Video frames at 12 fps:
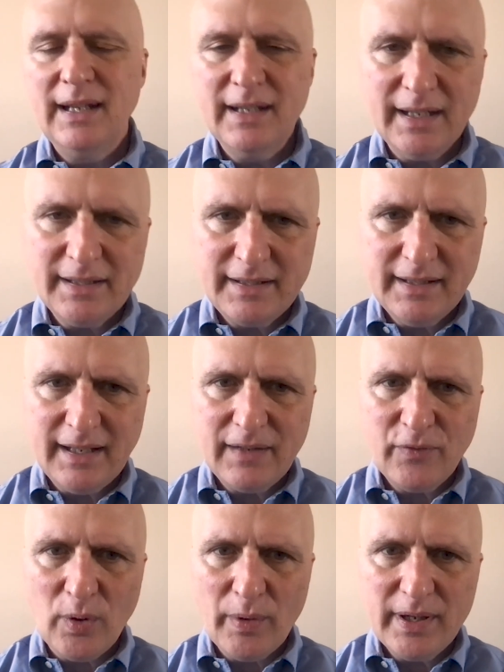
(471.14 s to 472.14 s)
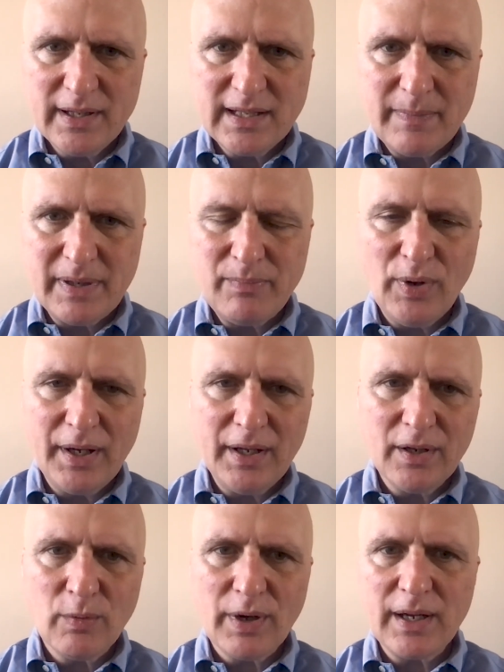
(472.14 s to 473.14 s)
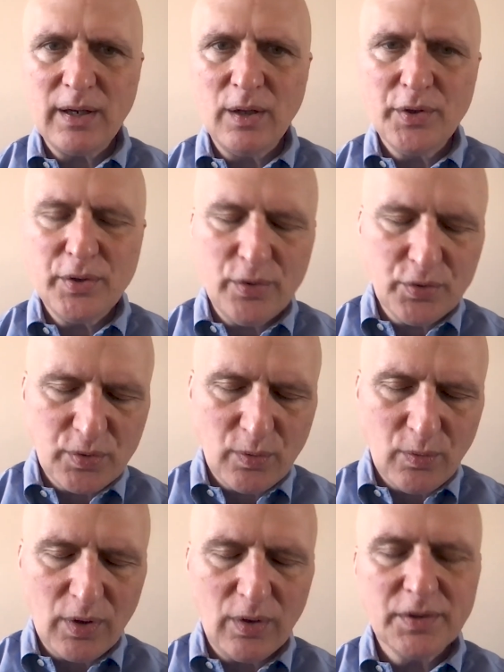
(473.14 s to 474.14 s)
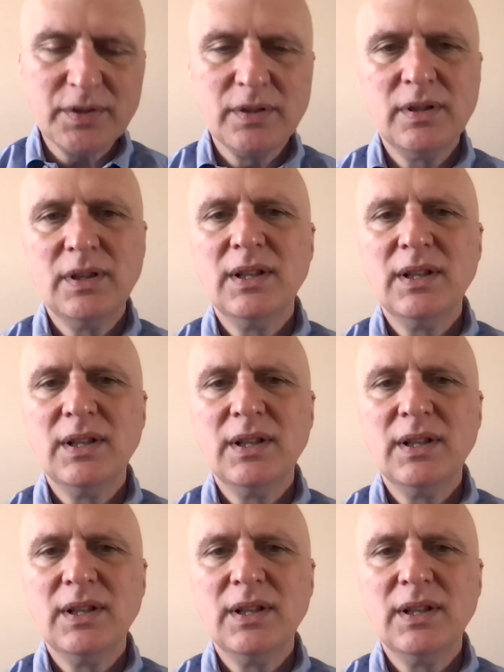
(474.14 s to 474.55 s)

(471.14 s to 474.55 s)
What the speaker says: In 1994, we hit a tipping point into what I call the neutral world,